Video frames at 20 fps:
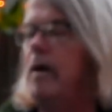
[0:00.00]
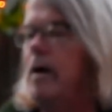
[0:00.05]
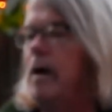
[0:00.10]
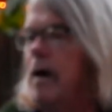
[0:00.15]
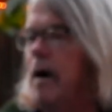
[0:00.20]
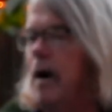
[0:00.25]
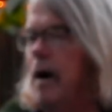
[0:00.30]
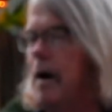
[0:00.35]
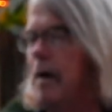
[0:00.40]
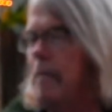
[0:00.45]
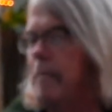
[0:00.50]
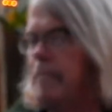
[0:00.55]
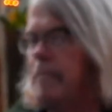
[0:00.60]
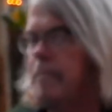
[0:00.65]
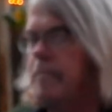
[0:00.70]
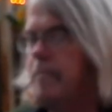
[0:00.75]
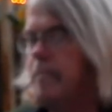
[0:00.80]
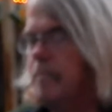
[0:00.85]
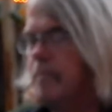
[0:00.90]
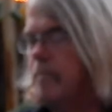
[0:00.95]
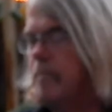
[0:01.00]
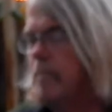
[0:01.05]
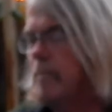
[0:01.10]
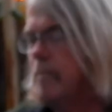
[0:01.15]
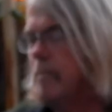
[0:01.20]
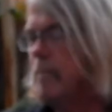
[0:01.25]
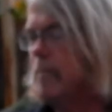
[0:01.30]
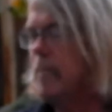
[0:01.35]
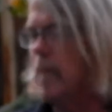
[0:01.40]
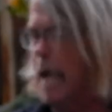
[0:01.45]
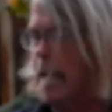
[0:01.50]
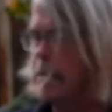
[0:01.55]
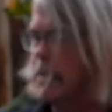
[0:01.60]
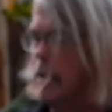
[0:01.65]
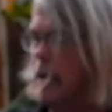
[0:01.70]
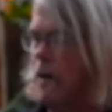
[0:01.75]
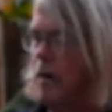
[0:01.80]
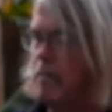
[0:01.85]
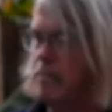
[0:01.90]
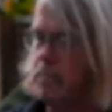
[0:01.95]
Uh, that's
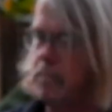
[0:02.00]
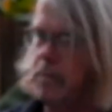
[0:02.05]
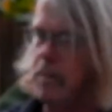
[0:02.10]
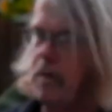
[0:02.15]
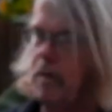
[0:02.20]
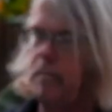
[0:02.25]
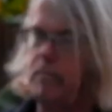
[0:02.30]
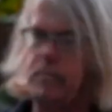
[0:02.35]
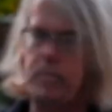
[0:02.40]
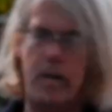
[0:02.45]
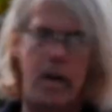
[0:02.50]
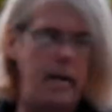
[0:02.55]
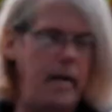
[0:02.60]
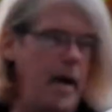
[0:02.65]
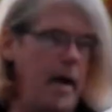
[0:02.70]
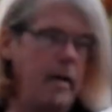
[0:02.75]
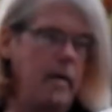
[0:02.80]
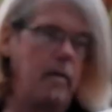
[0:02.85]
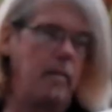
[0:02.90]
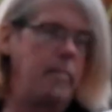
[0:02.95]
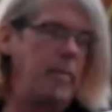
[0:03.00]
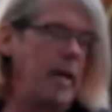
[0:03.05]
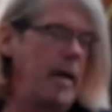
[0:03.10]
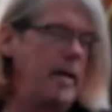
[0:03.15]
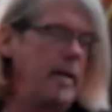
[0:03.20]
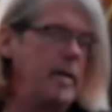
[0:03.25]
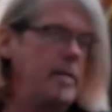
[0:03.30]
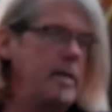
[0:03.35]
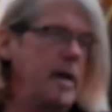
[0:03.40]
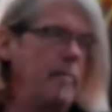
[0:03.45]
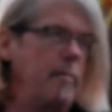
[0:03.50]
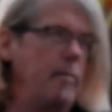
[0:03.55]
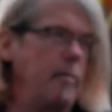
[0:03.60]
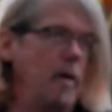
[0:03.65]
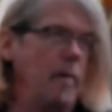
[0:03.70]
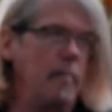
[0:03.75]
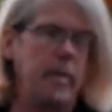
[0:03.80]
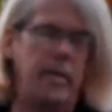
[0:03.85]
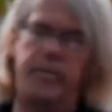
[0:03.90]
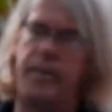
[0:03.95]
all. You know, I can go play anytime you
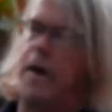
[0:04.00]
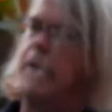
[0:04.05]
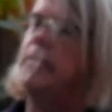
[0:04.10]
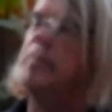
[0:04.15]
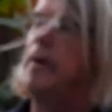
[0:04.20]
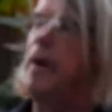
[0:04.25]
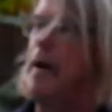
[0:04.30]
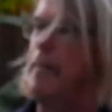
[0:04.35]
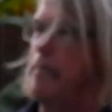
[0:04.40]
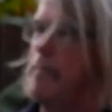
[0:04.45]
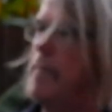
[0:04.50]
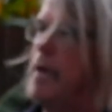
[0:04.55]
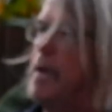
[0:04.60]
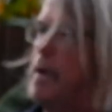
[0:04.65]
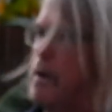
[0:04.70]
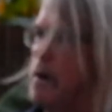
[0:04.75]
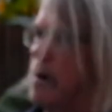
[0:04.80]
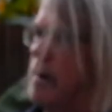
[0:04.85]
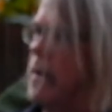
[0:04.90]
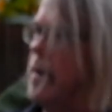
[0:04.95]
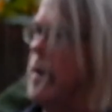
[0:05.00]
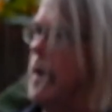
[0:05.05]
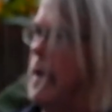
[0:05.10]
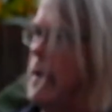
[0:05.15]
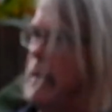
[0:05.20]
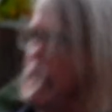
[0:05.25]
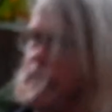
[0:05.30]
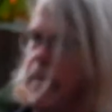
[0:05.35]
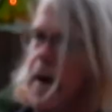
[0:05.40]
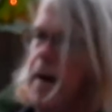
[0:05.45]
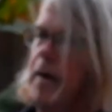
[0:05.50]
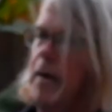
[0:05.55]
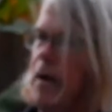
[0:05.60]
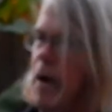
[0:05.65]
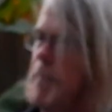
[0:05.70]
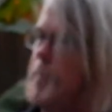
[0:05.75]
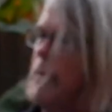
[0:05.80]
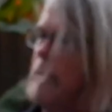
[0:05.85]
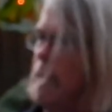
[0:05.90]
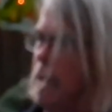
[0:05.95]
want. But thanks for having me here, and, and if I can
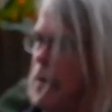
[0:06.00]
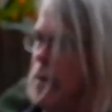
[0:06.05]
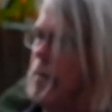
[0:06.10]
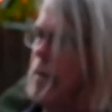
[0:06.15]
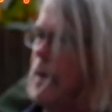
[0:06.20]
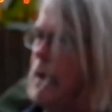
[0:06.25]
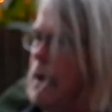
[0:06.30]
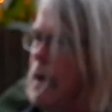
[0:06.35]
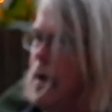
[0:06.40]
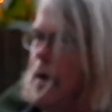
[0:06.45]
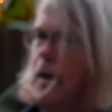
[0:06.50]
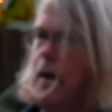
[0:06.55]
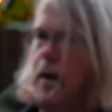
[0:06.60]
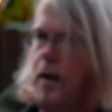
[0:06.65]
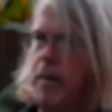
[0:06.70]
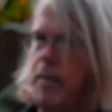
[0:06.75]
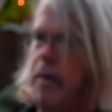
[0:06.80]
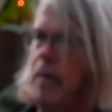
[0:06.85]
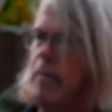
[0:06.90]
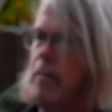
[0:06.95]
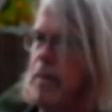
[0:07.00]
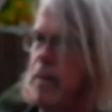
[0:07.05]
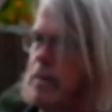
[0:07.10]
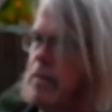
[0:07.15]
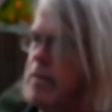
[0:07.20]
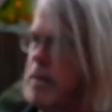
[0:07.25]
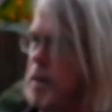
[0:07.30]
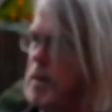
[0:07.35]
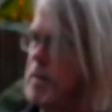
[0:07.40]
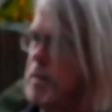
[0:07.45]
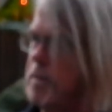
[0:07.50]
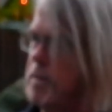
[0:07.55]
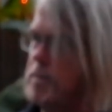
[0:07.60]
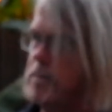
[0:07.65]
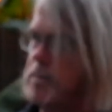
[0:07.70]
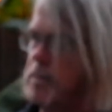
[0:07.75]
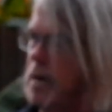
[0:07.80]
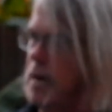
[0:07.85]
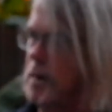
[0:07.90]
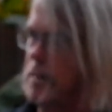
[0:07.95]
help you, uh, Anything with the thanks for
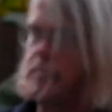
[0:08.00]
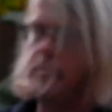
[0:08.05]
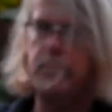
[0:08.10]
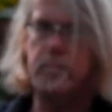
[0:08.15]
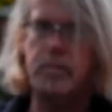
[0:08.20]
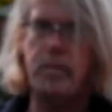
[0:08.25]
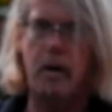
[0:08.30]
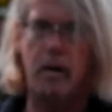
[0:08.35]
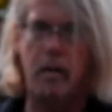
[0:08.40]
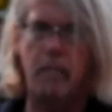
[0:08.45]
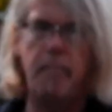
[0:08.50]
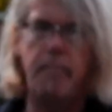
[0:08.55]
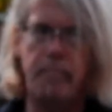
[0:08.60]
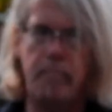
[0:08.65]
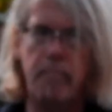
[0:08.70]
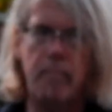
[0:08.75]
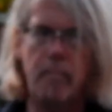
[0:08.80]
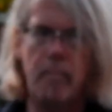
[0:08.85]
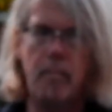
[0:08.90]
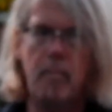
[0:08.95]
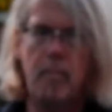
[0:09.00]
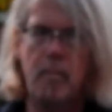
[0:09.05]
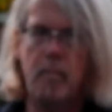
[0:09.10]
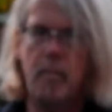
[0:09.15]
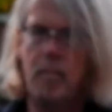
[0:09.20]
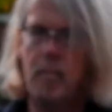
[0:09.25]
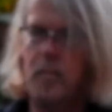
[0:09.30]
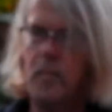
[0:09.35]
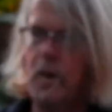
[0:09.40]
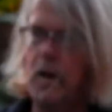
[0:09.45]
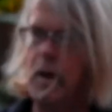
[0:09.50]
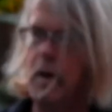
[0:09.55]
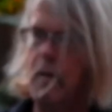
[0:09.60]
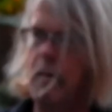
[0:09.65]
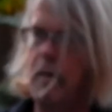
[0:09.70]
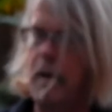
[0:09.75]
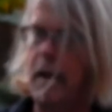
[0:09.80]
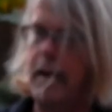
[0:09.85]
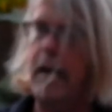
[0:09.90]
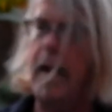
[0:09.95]
coming. Thanks for the education. You know,
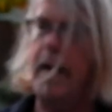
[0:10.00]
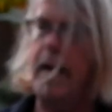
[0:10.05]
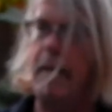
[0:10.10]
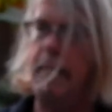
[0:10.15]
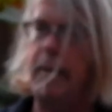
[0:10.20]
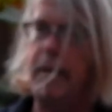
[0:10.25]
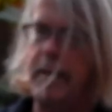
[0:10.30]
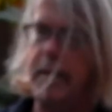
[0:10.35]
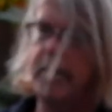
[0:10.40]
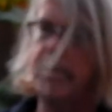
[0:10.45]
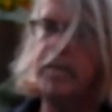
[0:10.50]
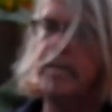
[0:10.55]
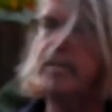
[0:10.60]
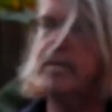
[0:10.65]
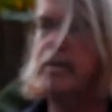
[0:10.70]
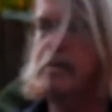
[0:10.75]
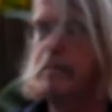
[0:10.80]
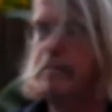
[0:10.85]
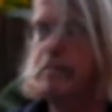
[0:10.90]
and, and I mean, this is